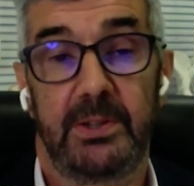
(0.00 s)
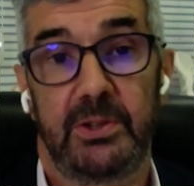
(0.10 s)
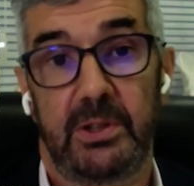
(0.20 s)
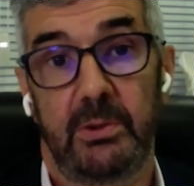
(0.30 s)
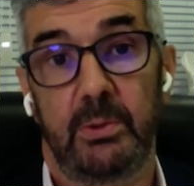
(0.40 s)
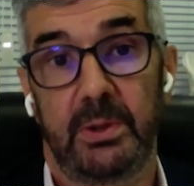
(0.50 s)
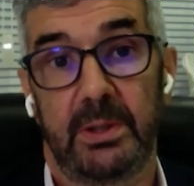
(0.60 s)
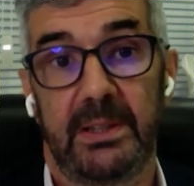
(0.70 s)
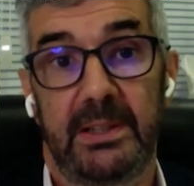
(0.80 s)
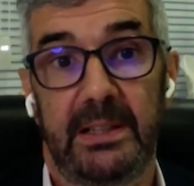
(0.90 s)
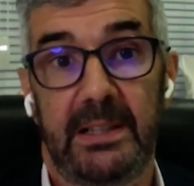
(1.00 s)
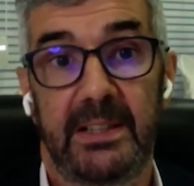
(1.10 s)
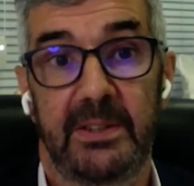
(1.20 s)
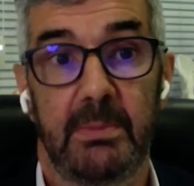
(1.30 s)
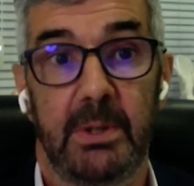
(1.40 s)
issue
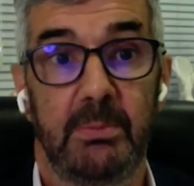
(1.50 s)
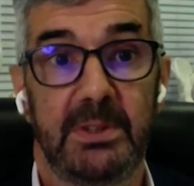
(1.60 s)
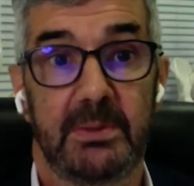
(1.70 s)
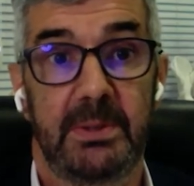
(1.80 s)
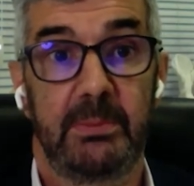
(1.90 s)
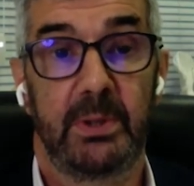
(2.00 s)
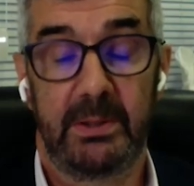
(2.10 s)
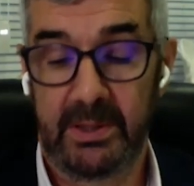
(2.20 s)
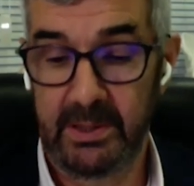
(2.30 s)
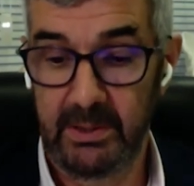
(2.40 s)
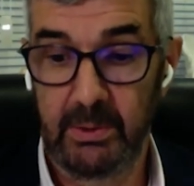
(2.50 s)
at the moment. I mean, we,